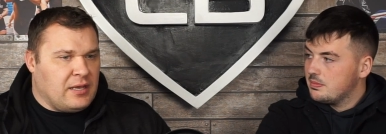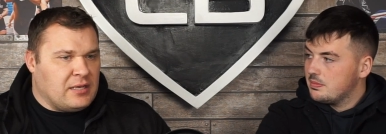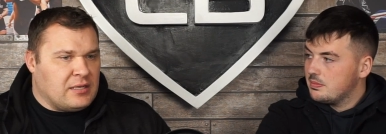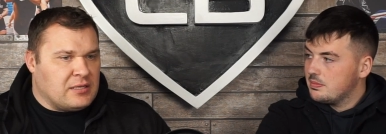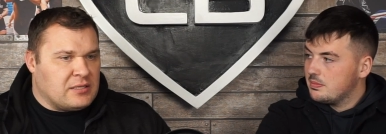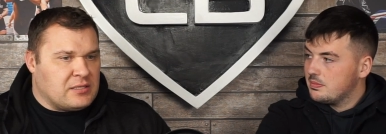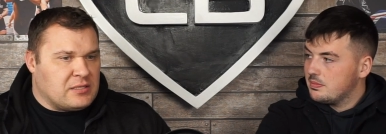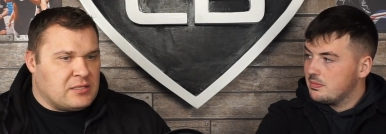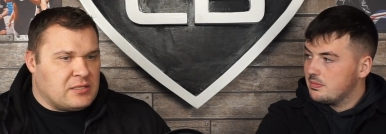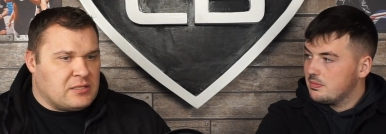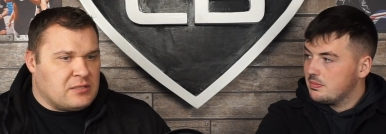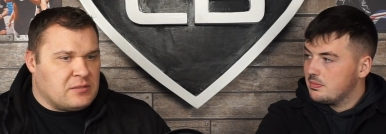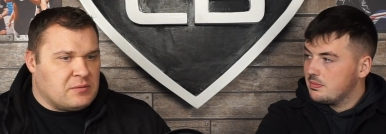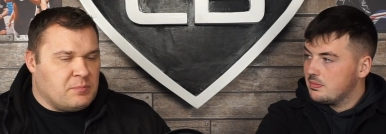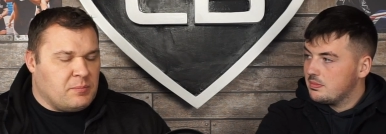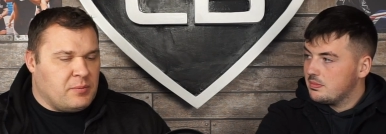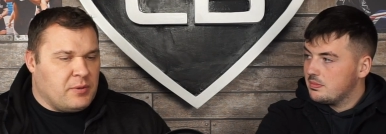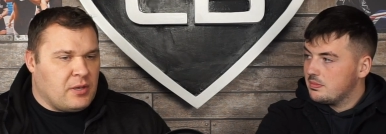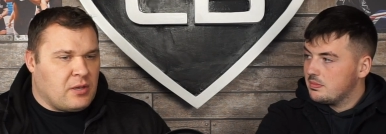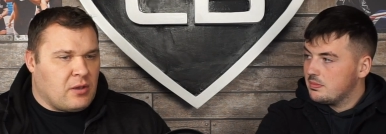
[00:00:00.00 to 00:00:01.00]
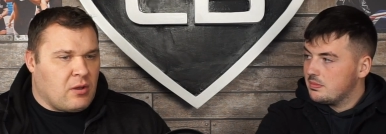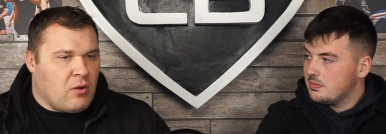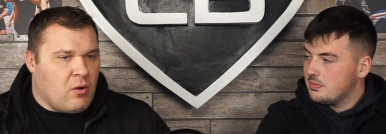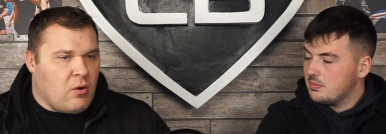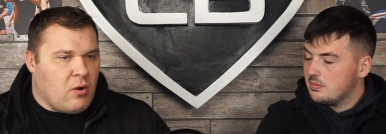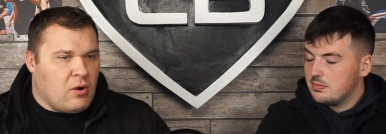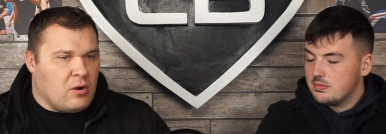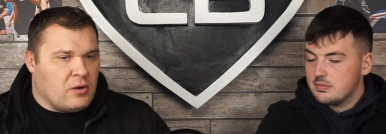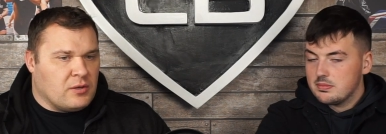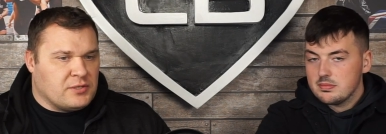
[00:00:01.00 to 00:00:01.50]
Speaker 1: is
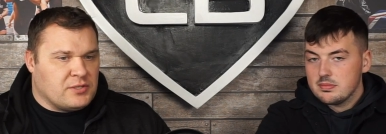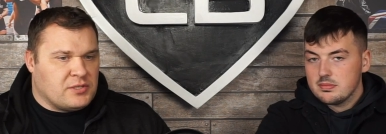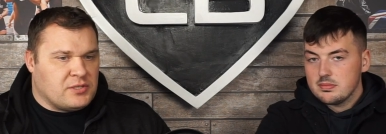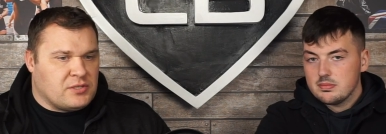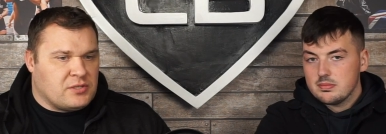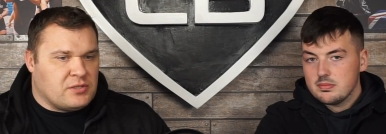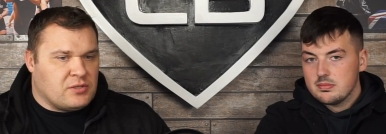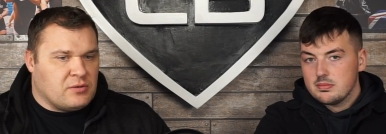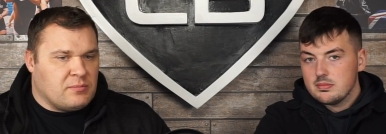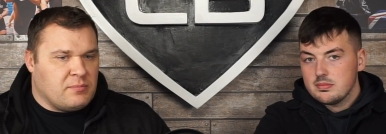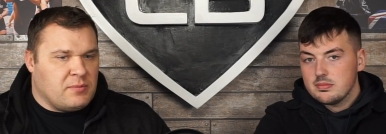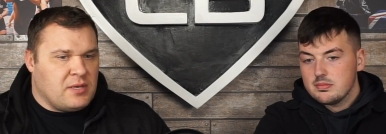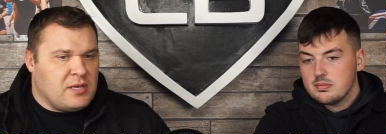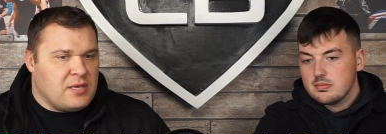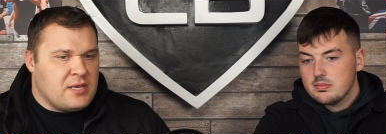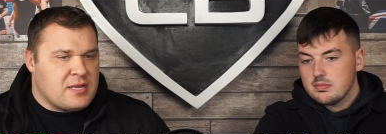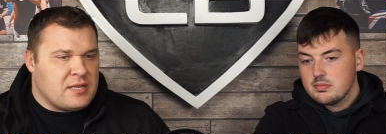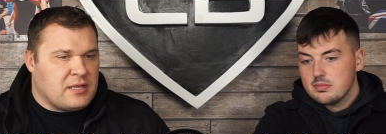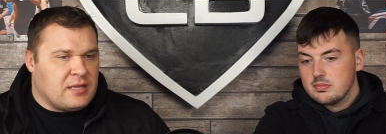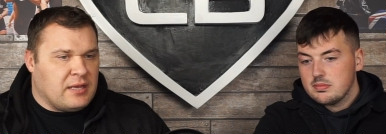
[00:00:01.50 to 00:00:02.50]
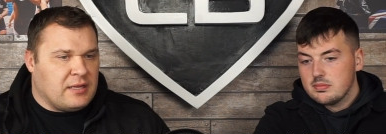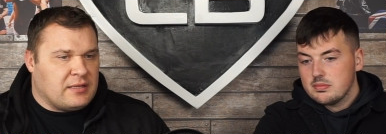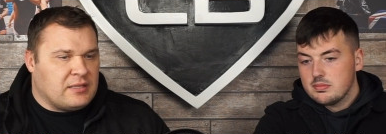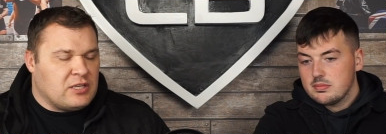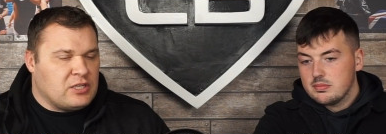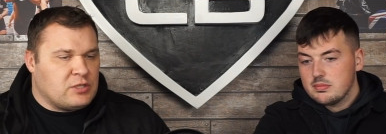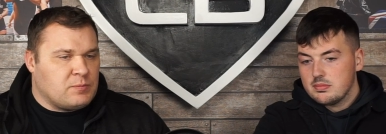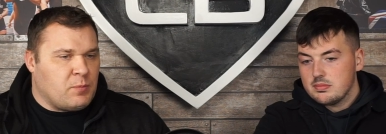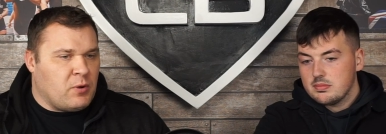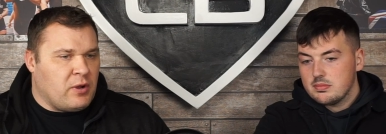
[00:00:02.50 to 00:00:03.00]
because to me at
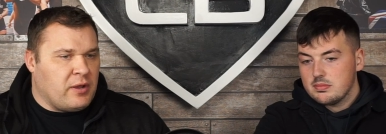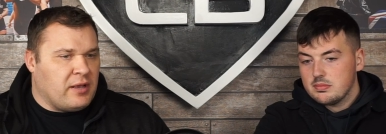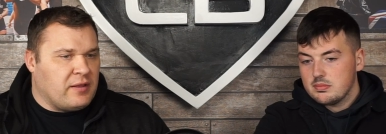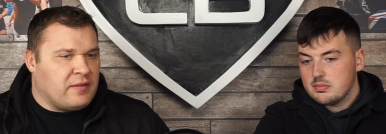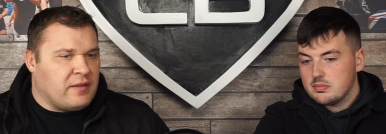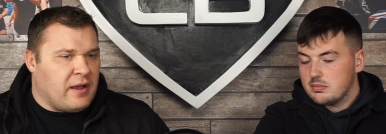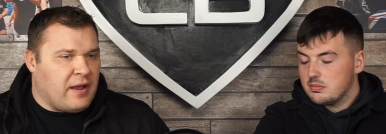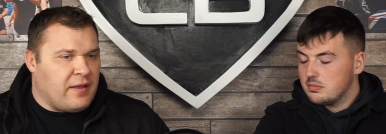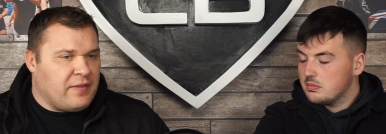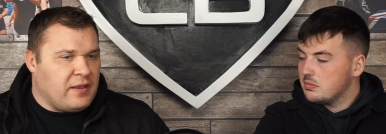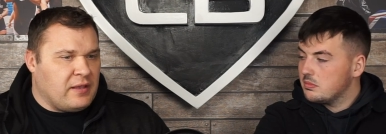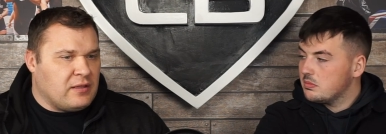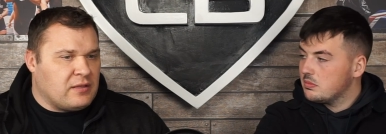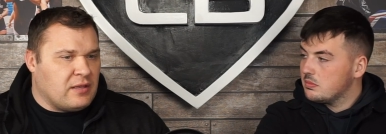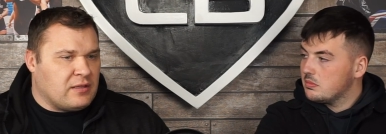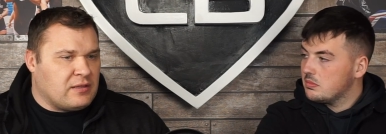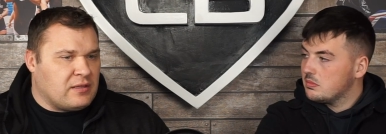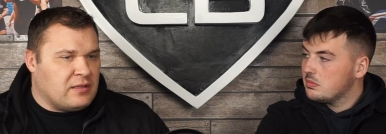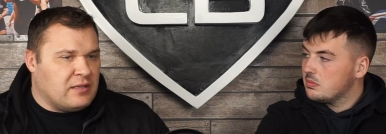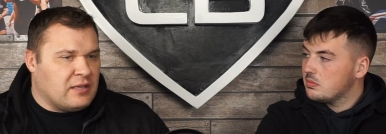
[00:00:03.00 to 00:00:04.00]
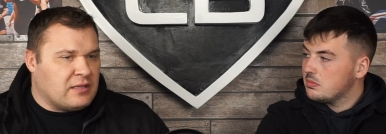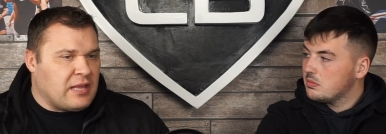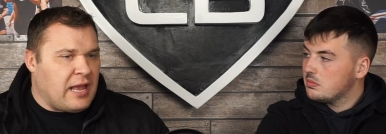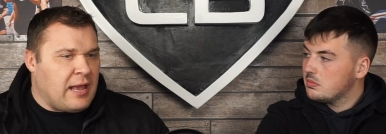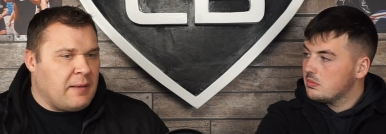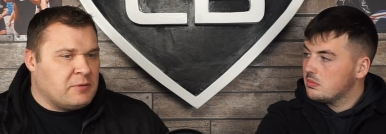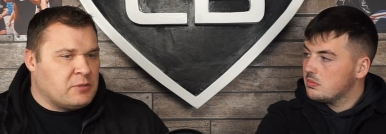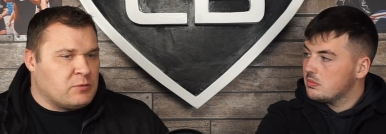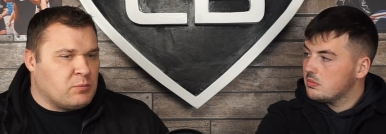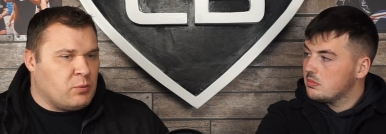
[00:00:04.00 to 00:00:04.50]
this point I think that the
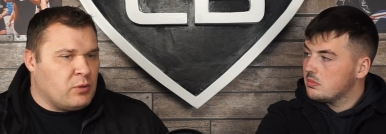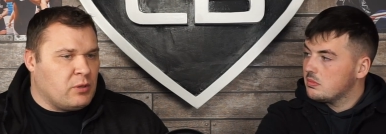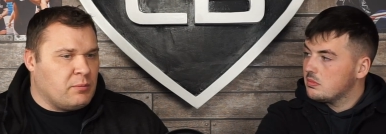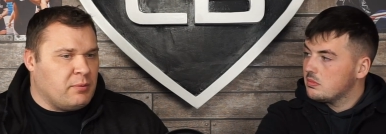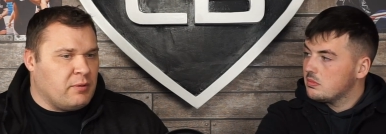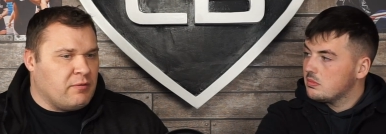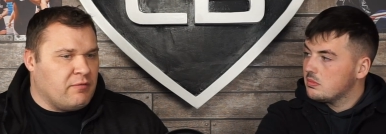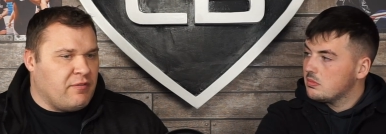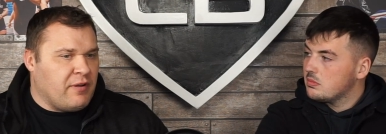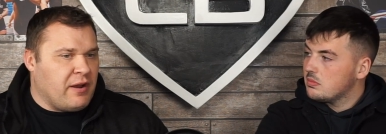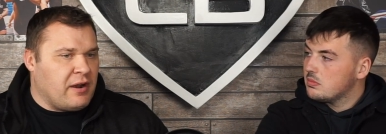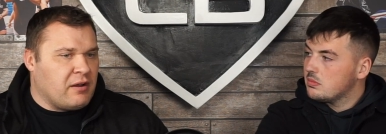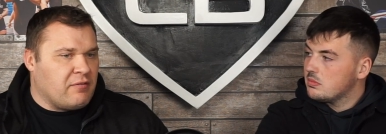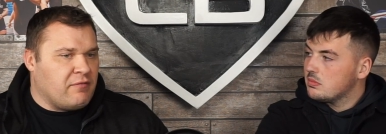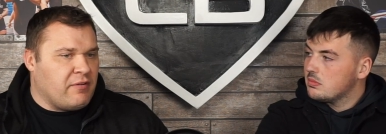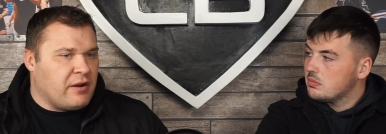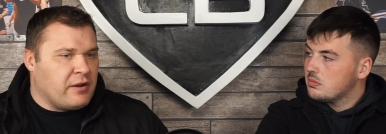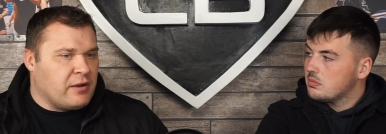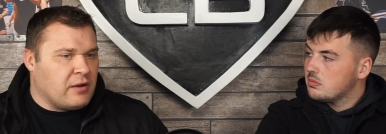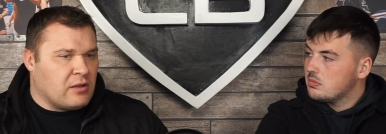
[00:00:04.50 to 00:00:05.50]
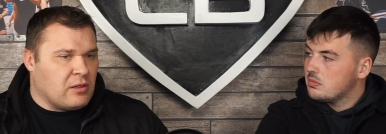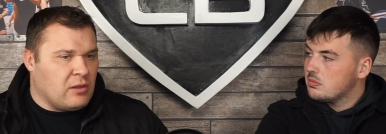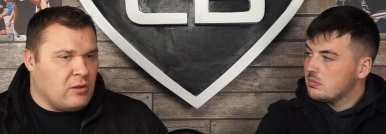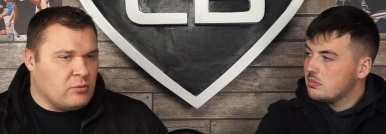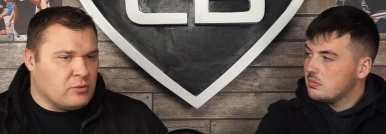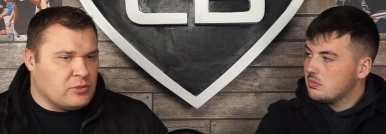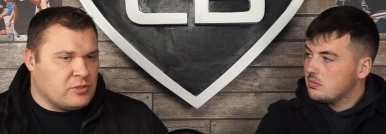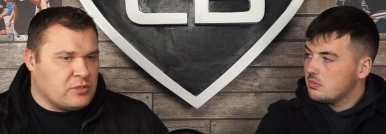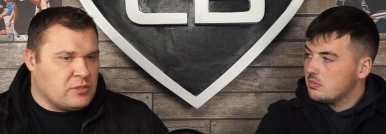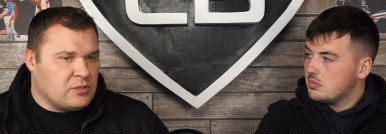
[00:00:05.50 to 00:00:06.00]
times will be very very
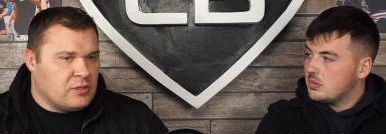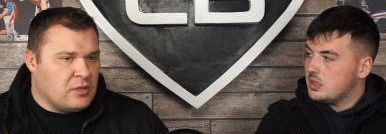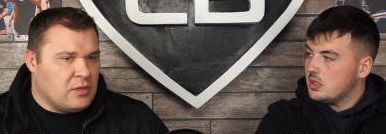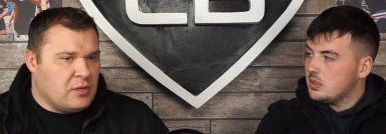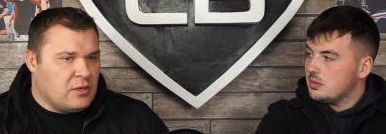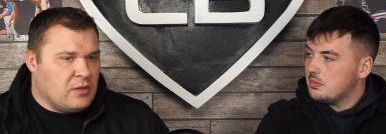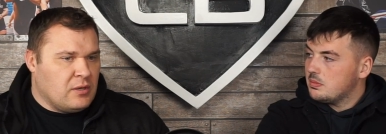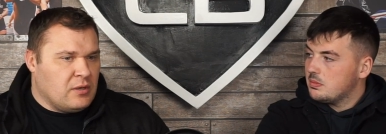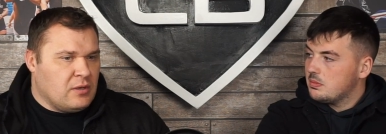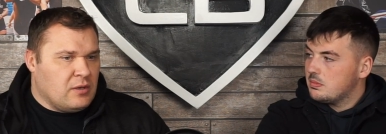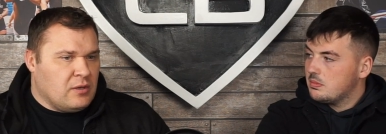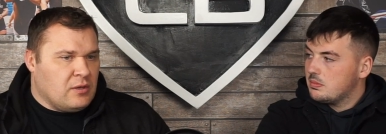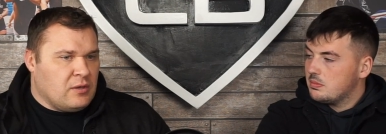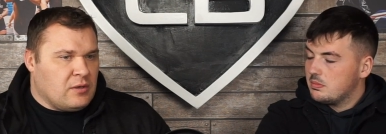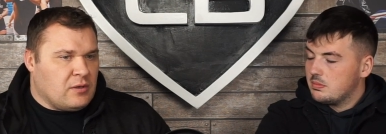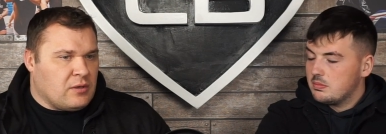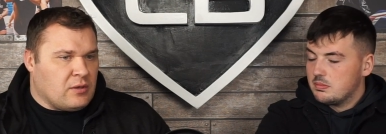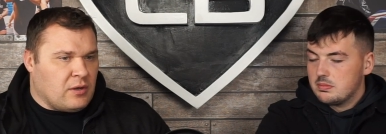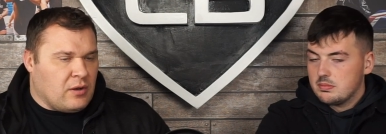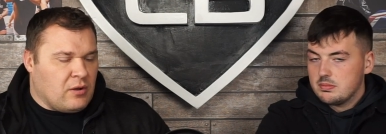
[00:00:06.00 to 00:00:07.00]
close. Yeah. You